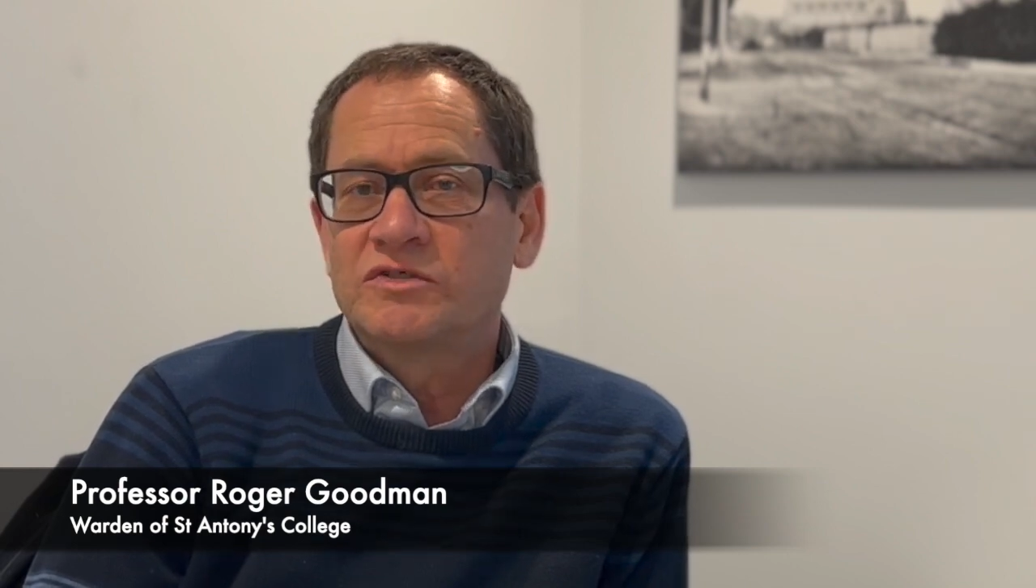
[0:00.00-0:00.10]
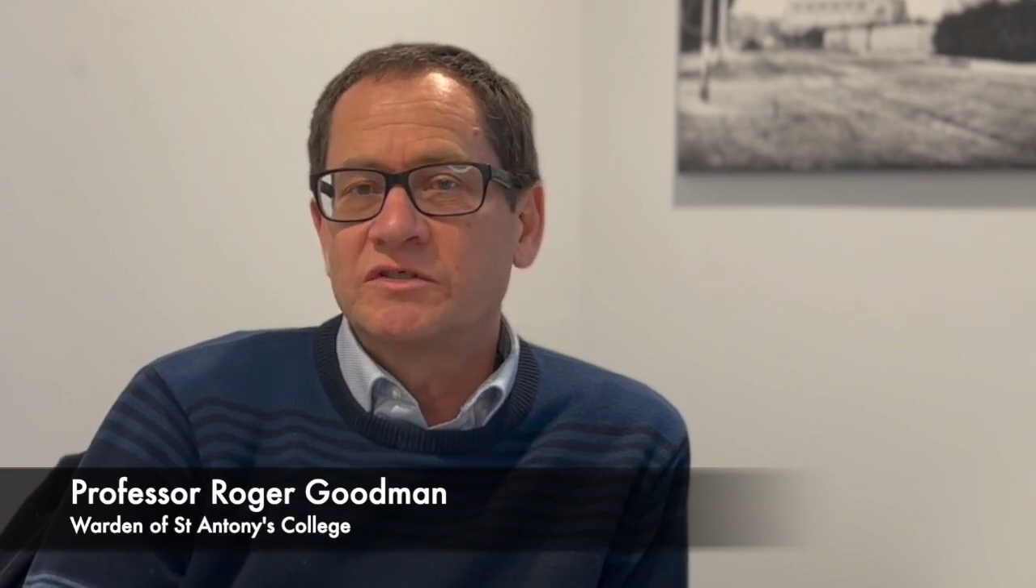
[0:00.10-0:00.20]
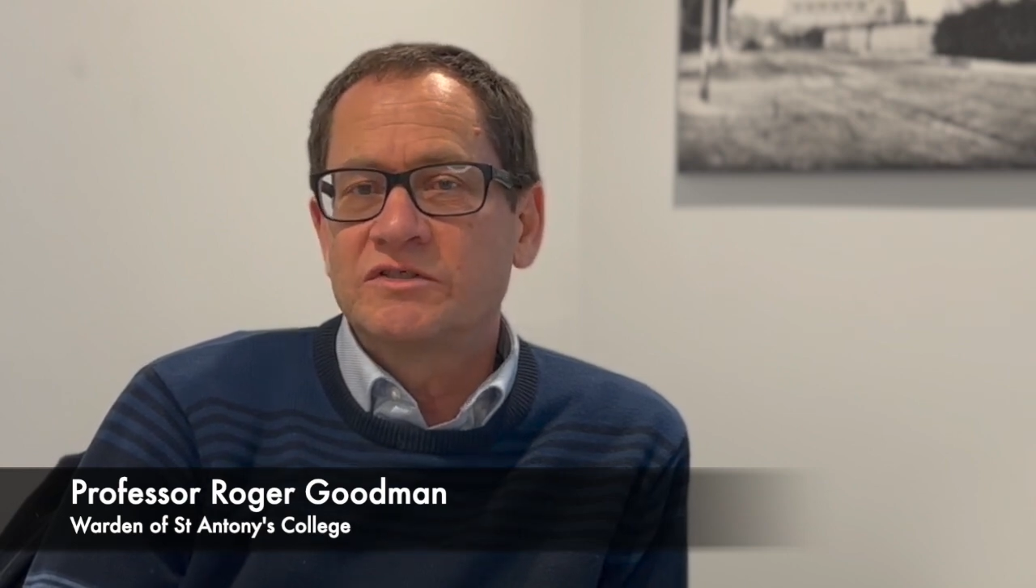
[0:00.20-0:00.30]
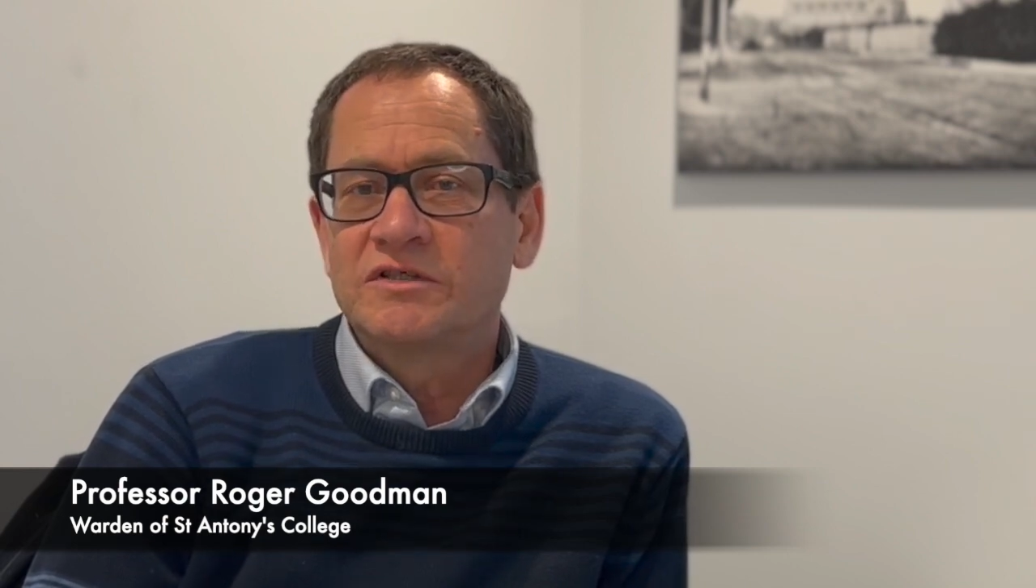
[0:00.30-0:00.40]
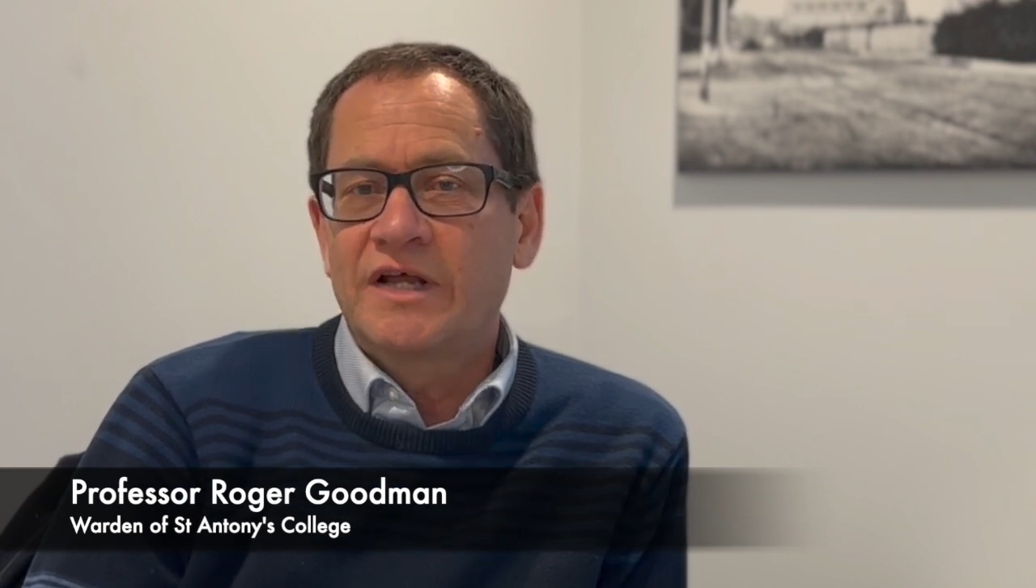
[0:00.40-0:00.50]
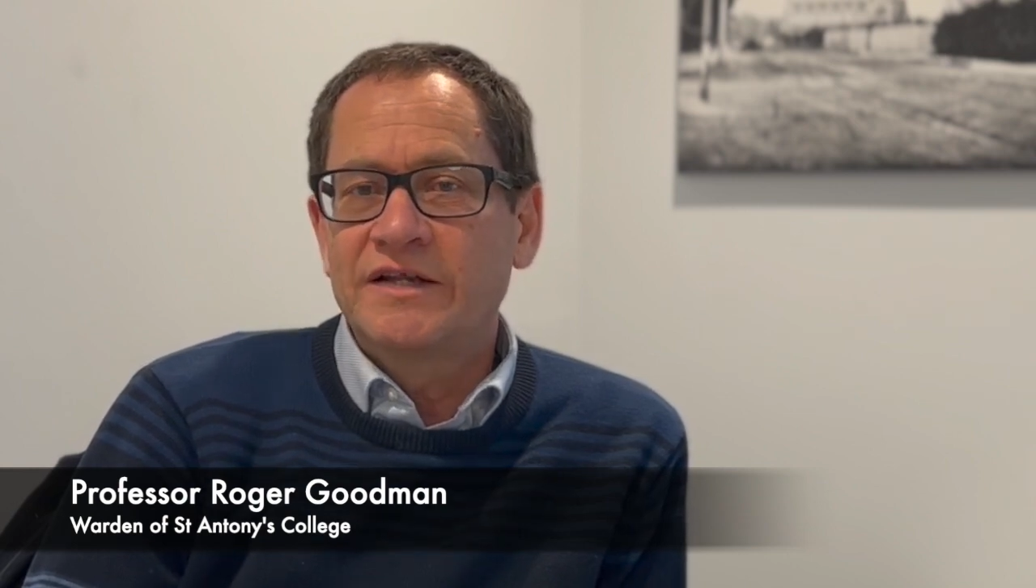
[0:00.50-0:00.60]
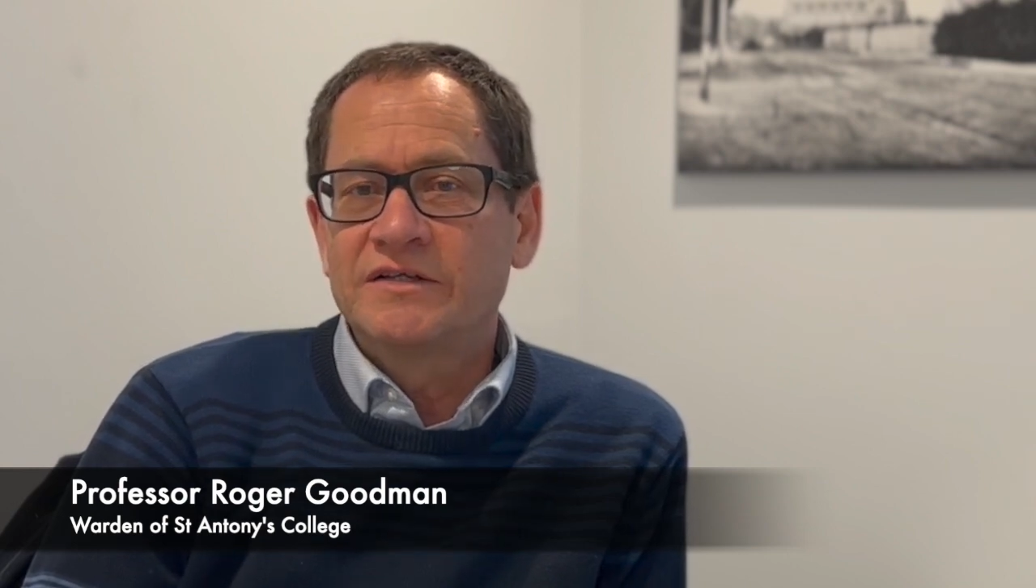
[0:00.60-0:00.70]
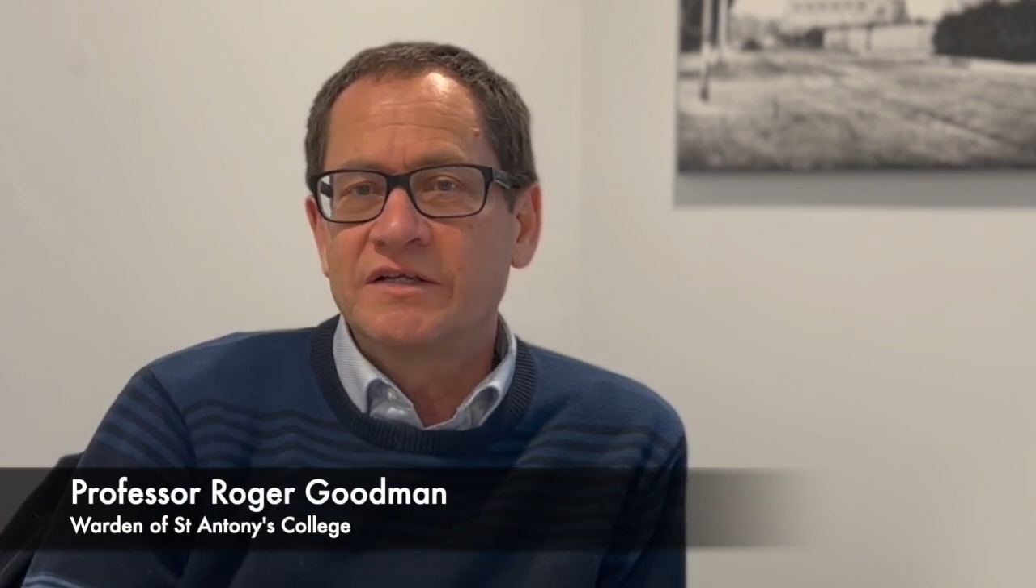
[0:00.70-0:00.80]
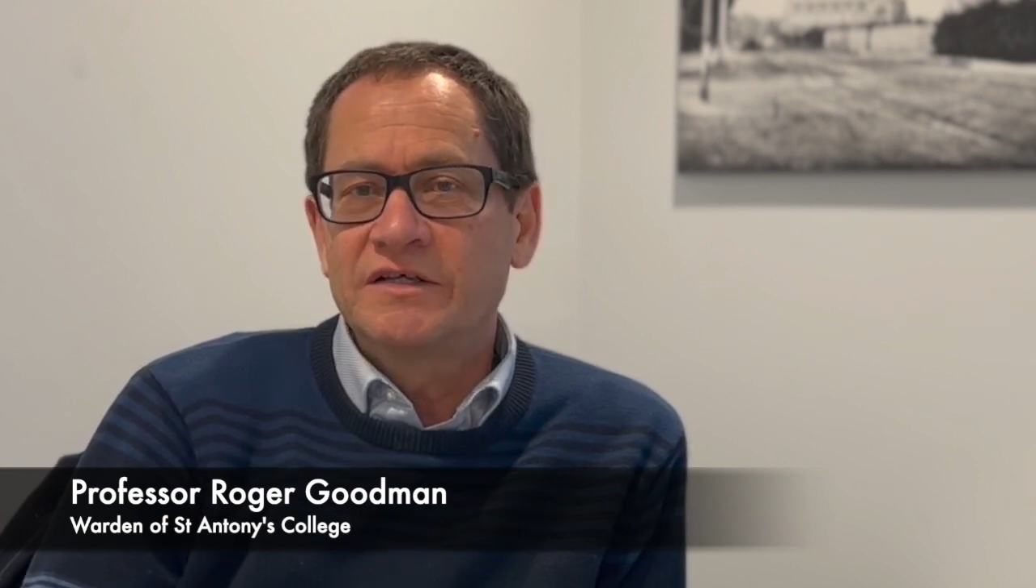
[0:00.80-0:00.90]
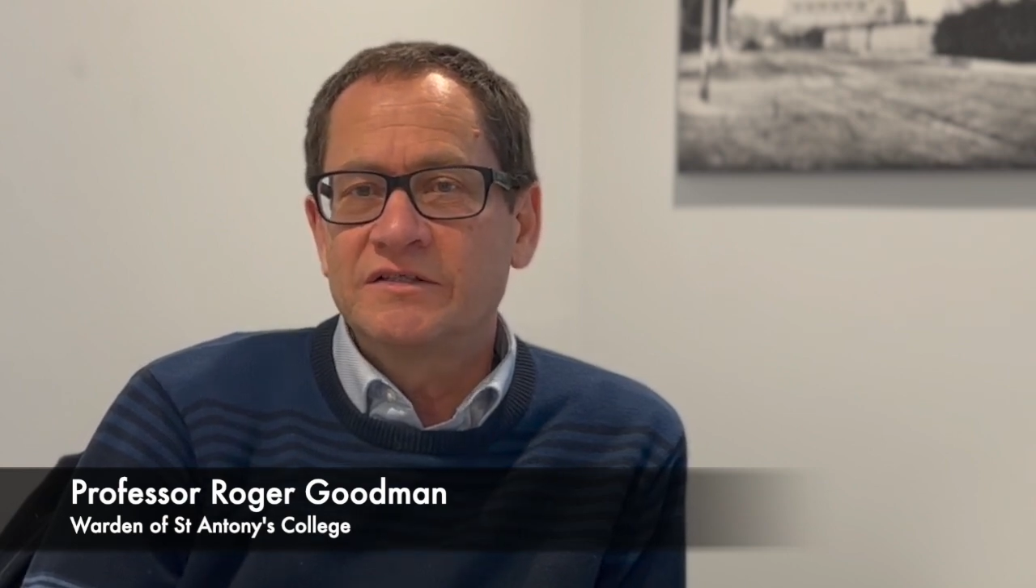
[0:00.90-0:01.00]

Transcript: at St Anthony's.